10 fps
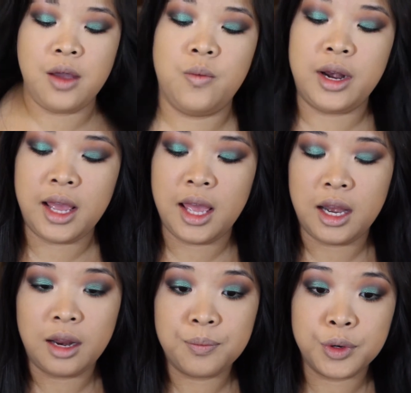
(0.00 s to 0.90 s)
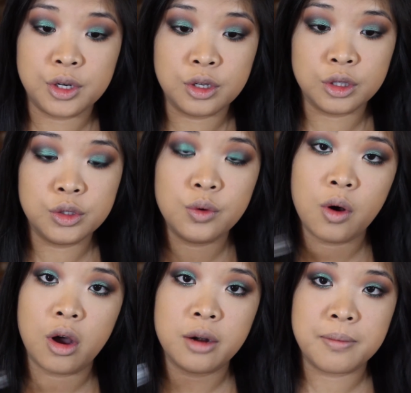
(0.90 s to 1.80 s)
went ahead and put glue
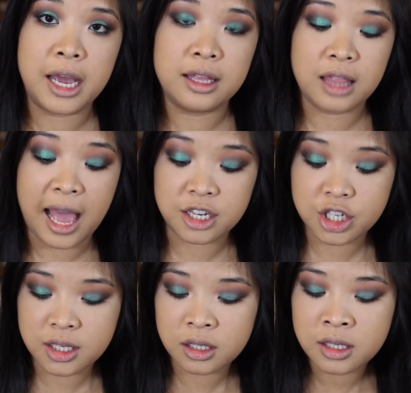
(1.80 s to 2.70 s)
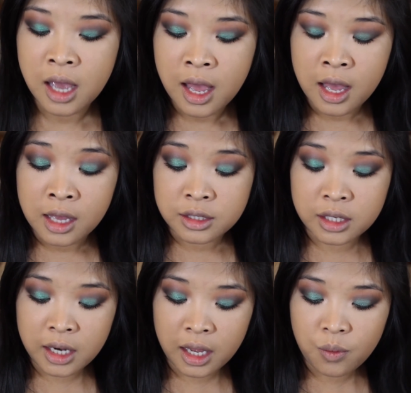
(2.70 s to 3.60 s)
on my lashes.
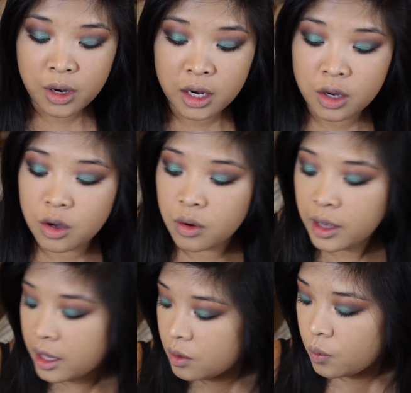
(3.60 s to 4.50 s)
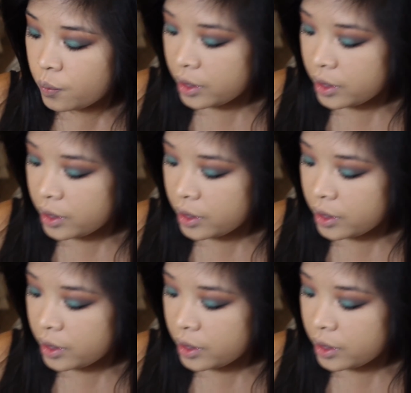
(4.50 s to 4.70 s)
Today we're gonna go in